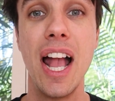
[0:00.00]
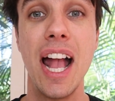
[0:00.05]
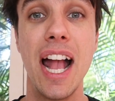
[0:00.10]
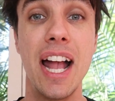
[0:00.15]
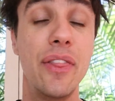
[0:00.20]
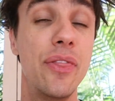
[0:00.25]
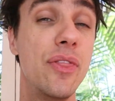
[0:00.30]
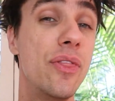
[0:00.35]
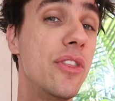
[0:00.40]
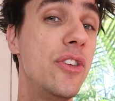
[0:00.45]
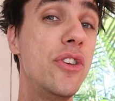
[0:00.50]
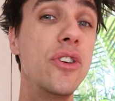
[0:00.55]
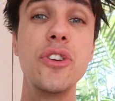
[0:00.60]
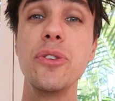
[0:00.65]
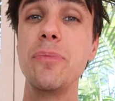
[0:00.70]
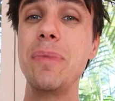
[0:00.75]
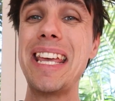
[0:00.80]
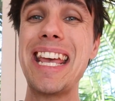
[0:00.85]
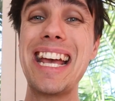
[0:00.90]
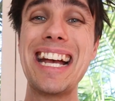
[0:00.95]
and
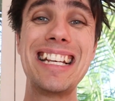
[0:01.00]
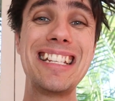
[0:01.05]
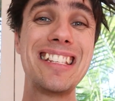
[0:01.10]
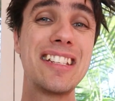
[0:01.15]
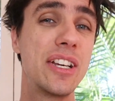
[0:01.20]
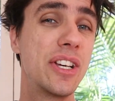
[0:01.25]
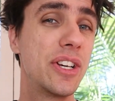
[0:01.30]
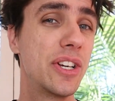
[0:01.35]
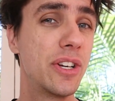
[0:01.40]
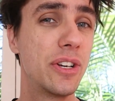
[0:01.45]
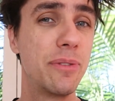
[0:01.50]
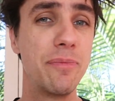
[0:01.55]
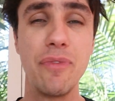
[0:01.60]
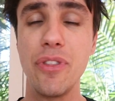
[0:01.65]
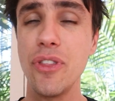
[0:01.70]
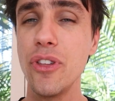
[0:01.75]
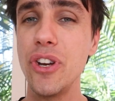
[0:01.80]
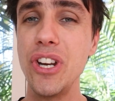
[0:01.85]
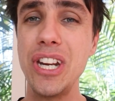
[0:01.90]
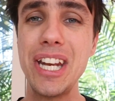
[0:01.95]
Udemy has a
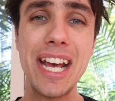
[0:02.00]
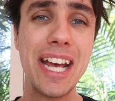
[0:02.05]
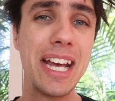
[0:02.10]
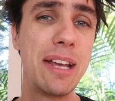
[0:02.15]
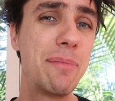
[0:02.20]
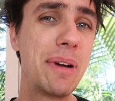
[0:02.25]
30-day